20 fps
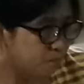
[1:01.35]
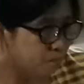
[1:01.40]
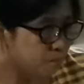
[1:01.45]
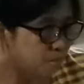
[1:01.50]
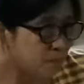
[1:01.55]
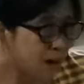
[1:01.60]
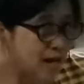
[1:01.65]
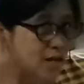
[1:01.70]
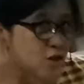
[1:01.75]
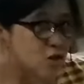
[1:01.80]

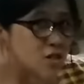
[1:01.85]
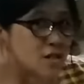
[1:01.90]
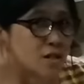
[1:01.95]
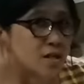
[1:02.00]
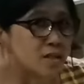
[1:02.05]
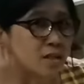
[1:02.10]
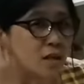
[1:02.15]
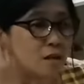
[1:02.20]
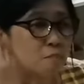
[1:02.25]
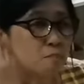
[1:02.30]
matching
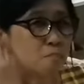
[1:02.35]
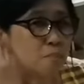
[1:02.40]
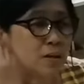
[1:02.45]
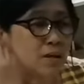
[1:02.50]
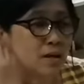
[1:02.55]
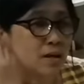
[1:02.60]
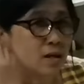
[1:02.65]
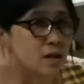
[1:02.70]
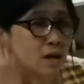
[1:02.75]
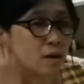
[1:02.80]
it and
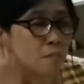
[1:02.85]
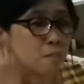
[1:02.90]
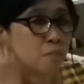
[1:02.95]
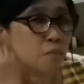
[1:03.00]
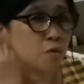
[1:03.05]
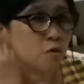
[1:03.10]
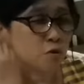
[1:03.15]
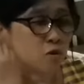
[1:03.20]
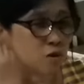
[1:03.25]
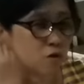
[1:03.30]
picking
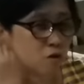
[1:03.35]
up the